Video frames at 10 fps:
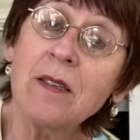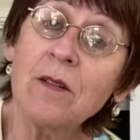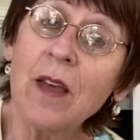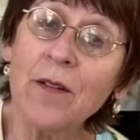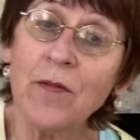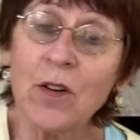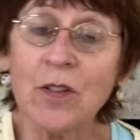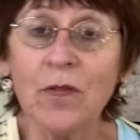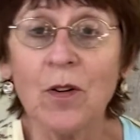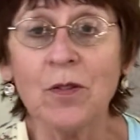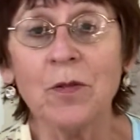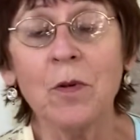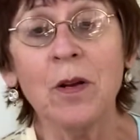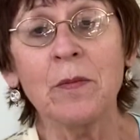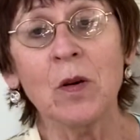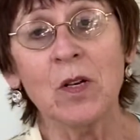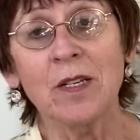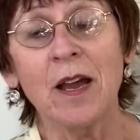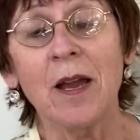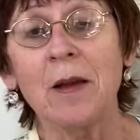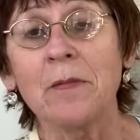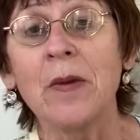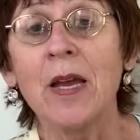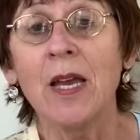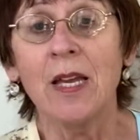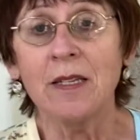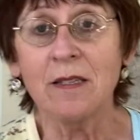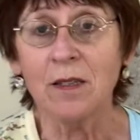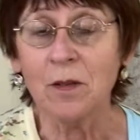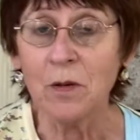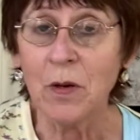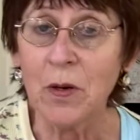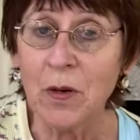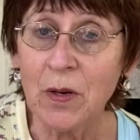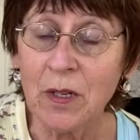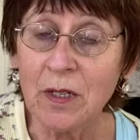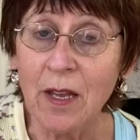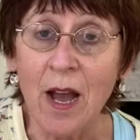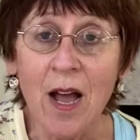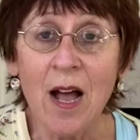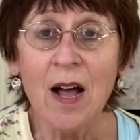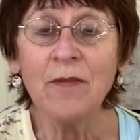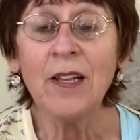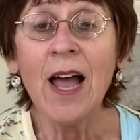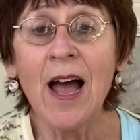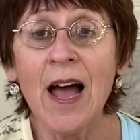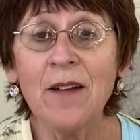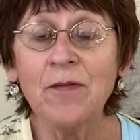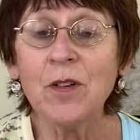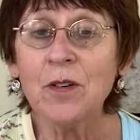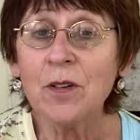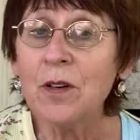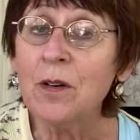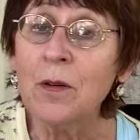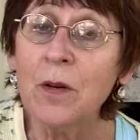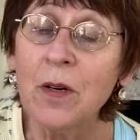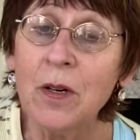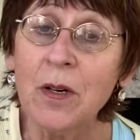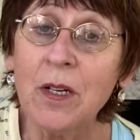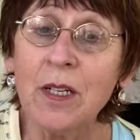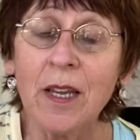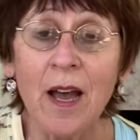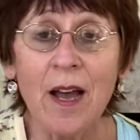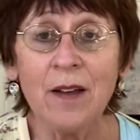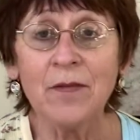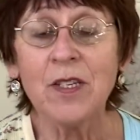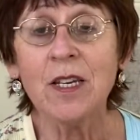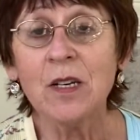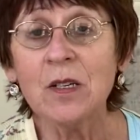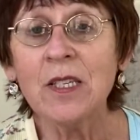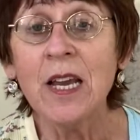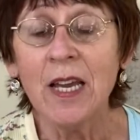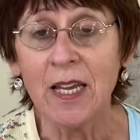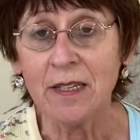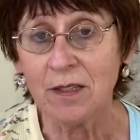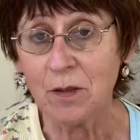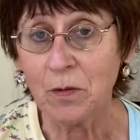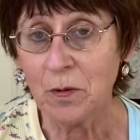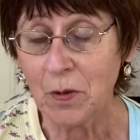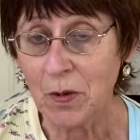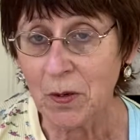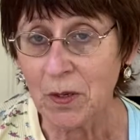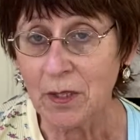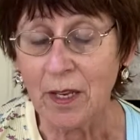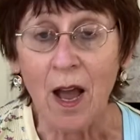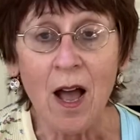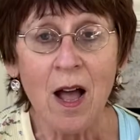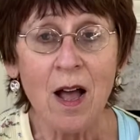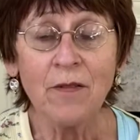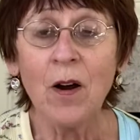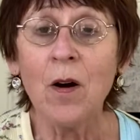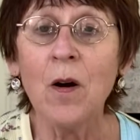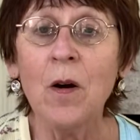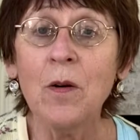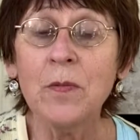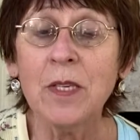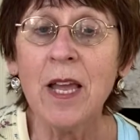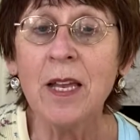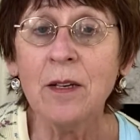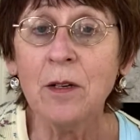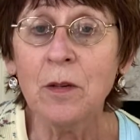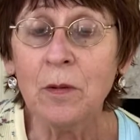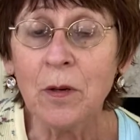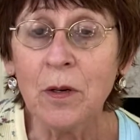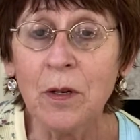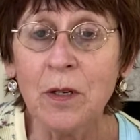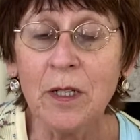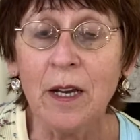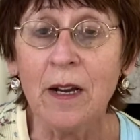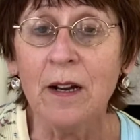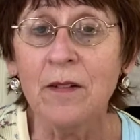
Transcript: that first verse one more time. It's a world of laughter, a world of tears. It's a world of hopes and a world of